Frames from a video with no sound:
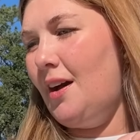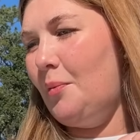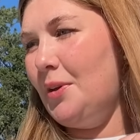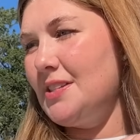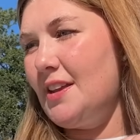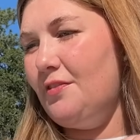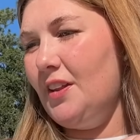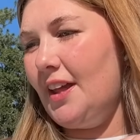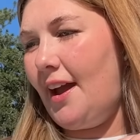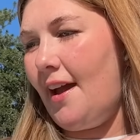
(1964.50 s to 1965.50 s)
because I
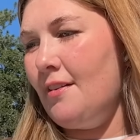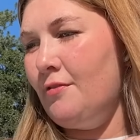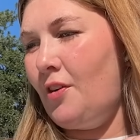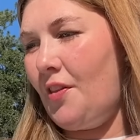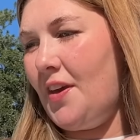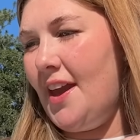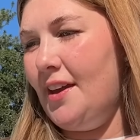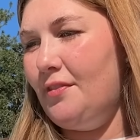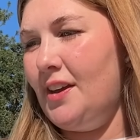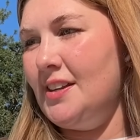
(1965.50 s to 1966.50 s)
feel like I've got the
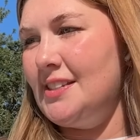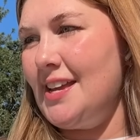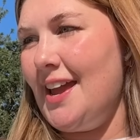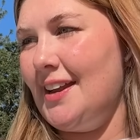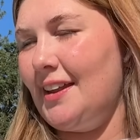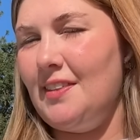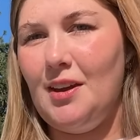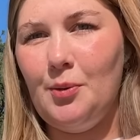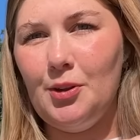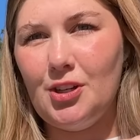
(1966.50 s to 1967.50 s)
hang of it and I think
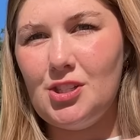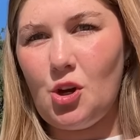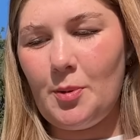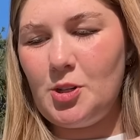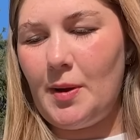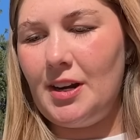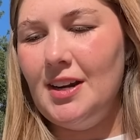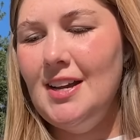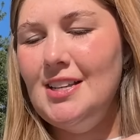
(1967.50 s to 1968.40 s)
it will look so much better.